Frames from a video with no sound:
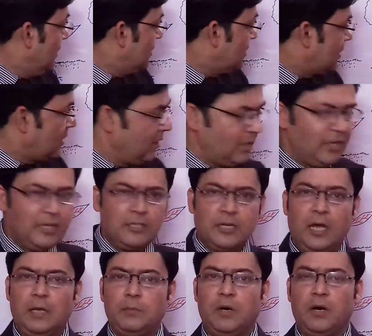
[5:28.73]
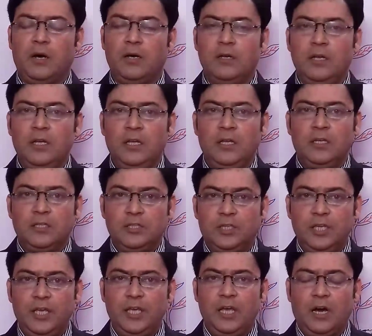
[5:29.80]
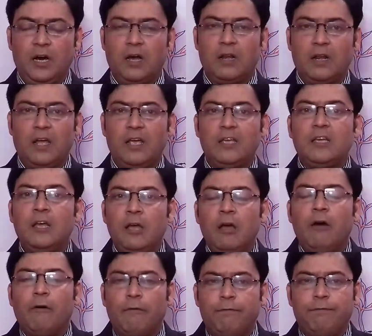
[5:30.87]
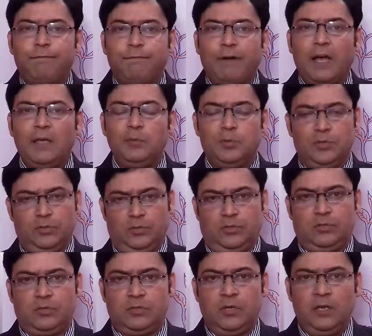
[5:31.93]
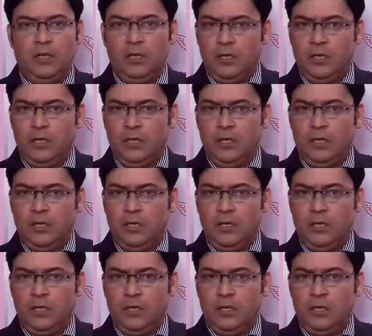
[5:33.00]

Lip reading: Sclerenchyma, they are like fibers.